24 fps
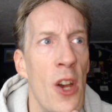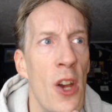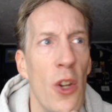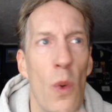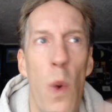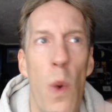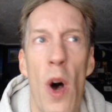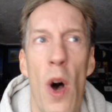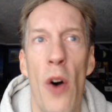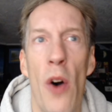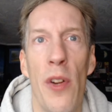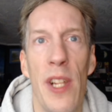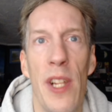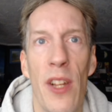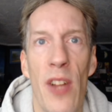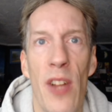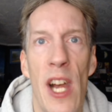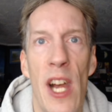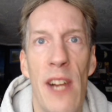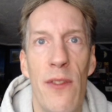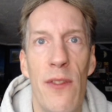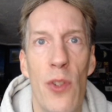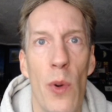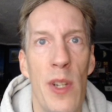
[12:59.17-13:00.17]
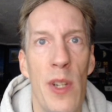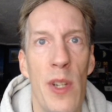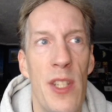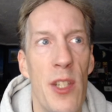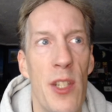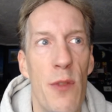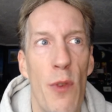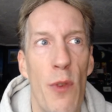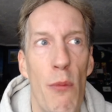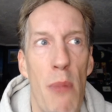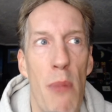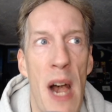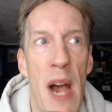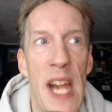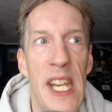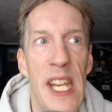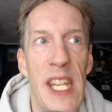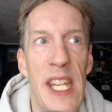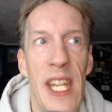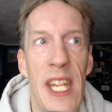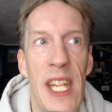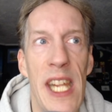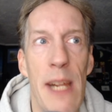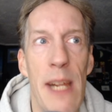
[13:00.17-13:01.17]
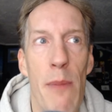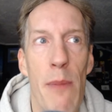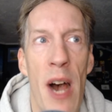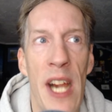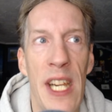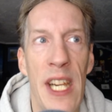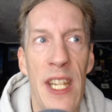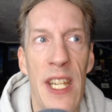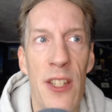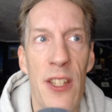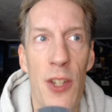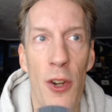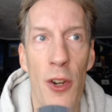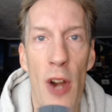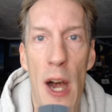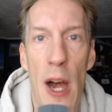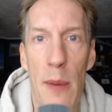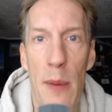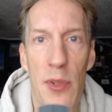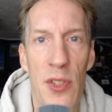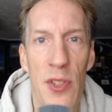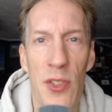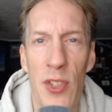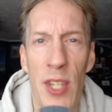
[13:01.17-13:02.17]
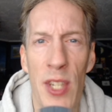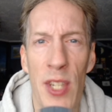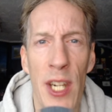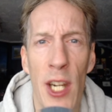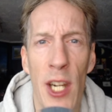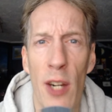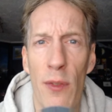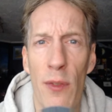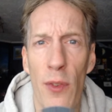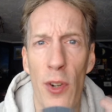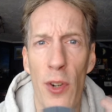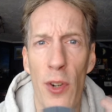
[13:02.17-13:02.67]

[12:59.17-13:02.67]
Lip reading: Quality of life choices for key bindings are options there for